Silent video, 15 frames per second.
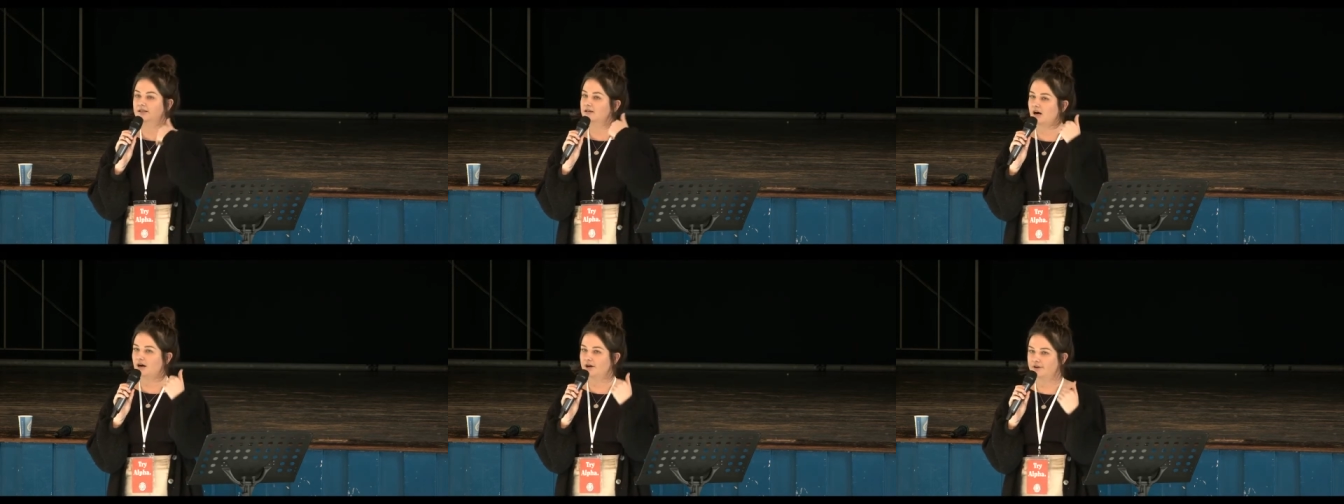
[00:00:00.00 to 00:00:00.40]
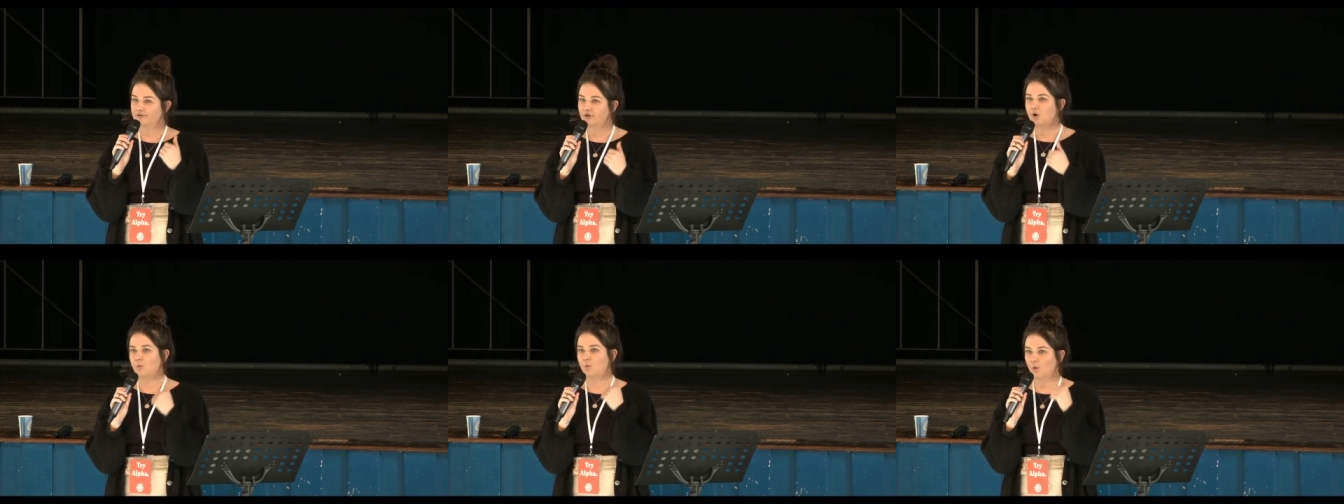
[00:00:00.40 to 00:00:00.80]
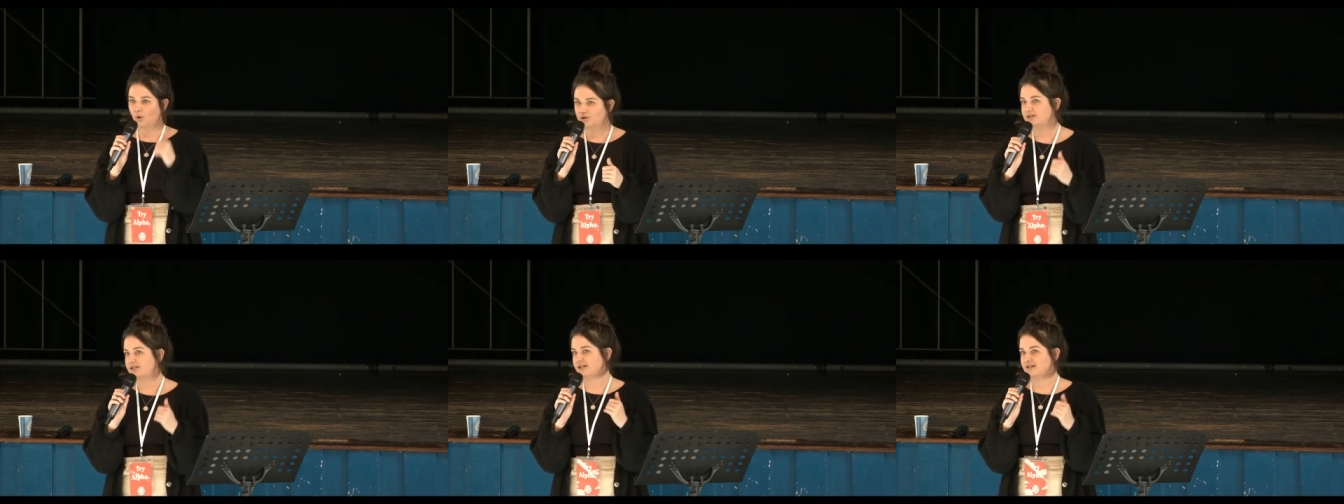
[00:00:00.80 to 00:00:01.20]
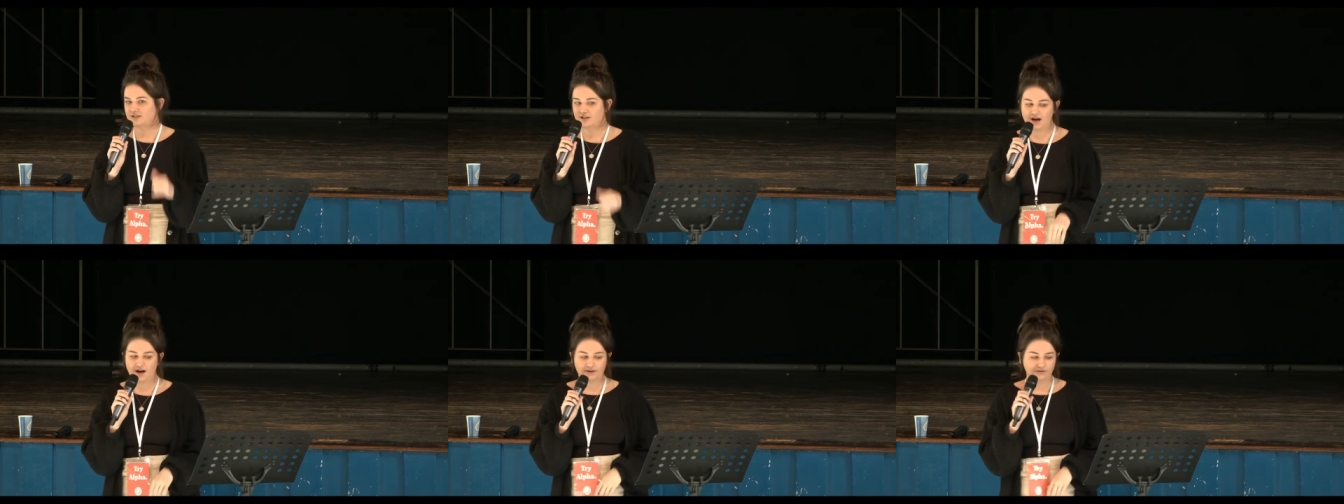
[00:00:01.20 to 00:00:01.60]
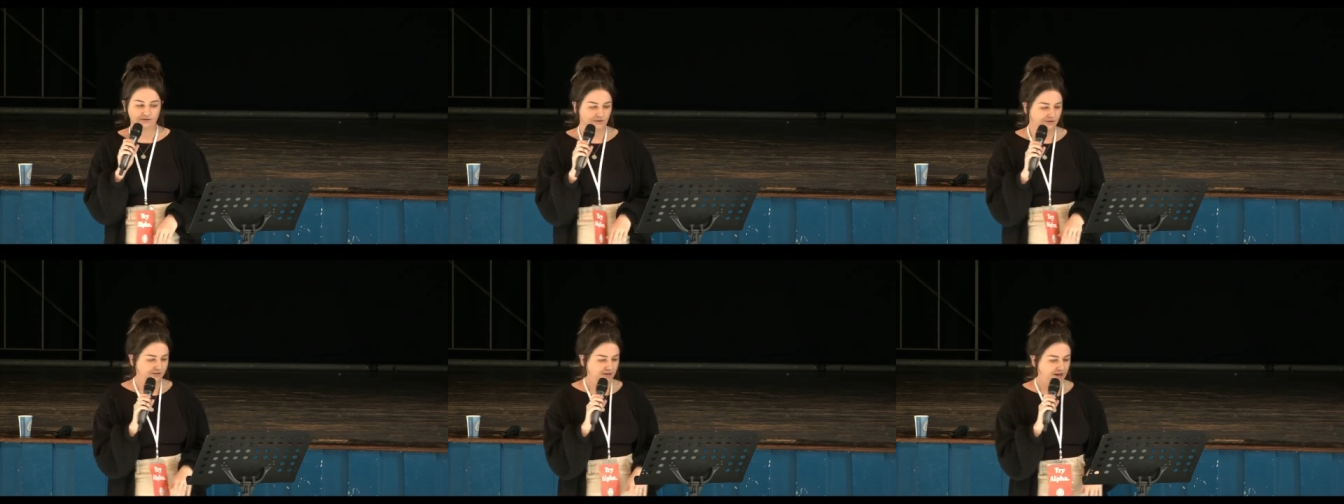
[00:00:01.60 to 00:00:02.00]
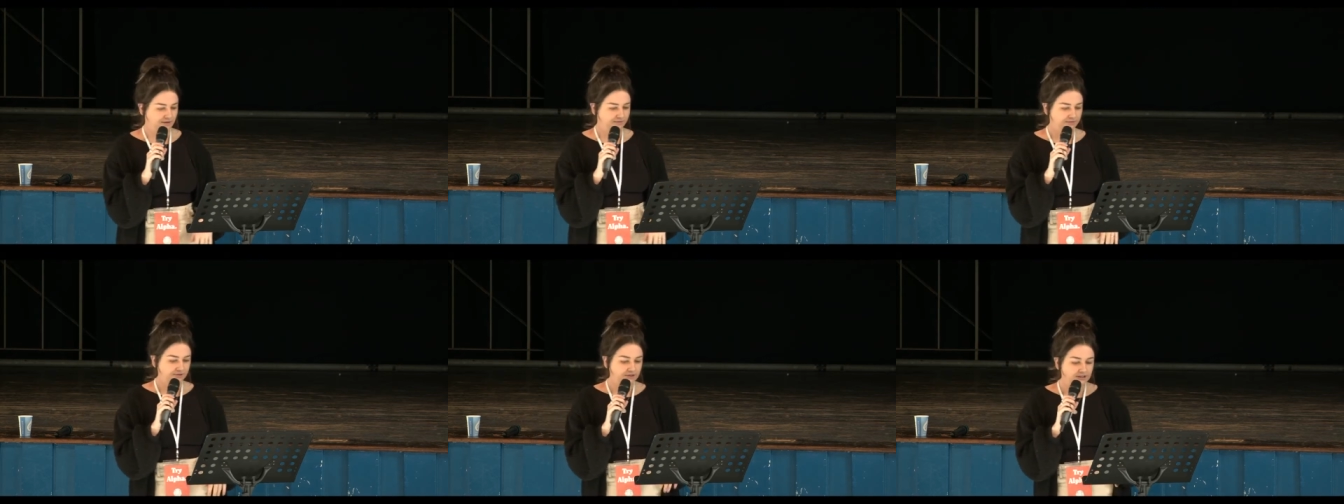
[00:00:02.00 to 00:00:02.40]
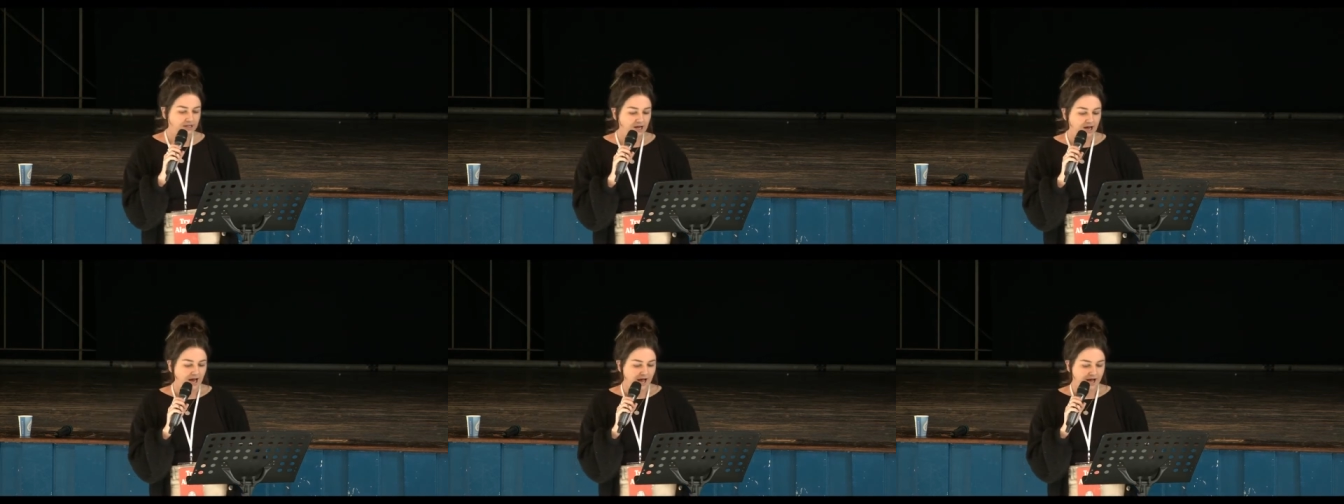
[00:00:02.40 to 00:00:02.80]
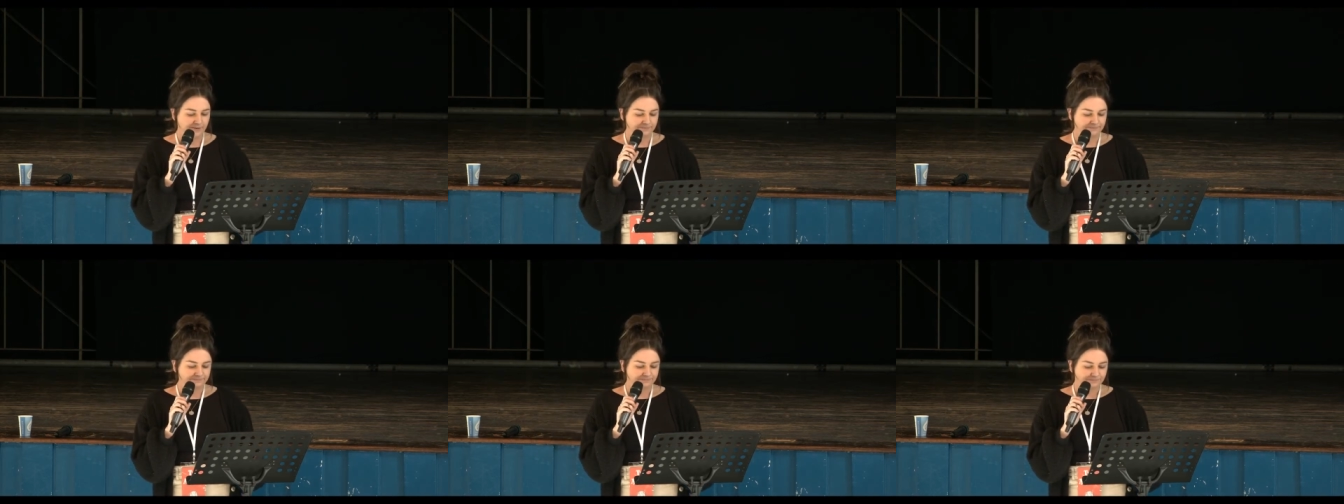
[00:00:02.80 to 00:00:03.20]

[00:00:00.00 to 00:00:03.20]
kind of wanting to earn God's love um,